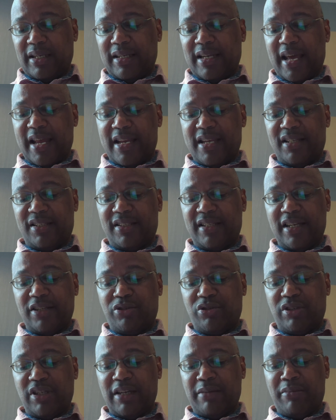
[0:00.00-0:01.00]
then he said
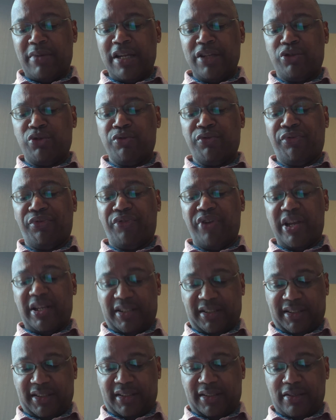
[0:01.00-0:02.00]
to them, Little
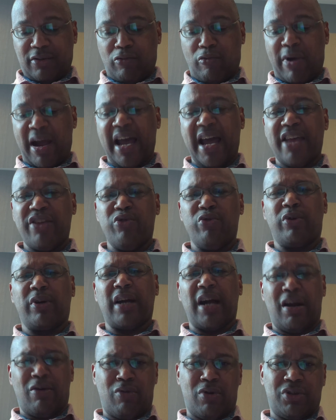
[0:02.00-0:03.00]
faith, why are you
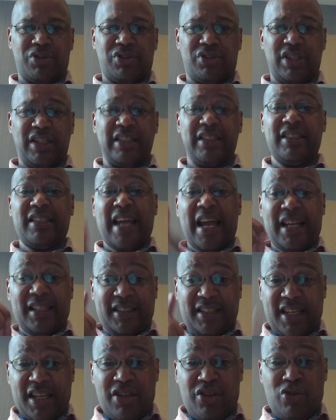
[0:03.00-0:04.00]
cowards?" He's
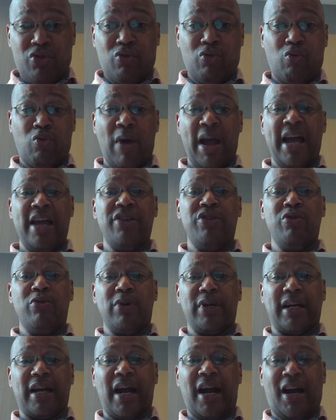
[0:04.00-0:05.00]
asking you, why are
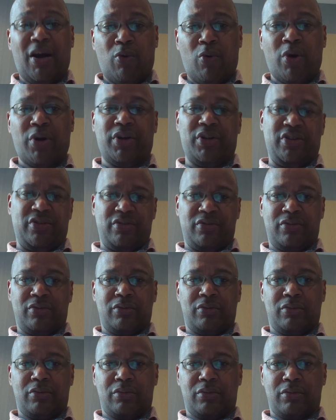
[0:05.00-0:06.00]
you a coward?
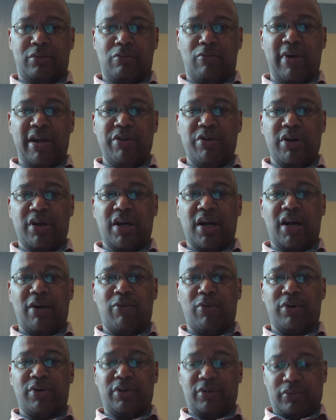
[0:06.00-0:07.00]
Why are you a
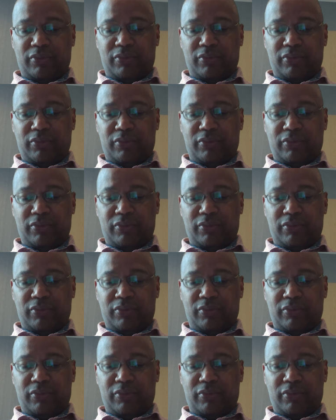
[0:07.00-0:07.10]
coward?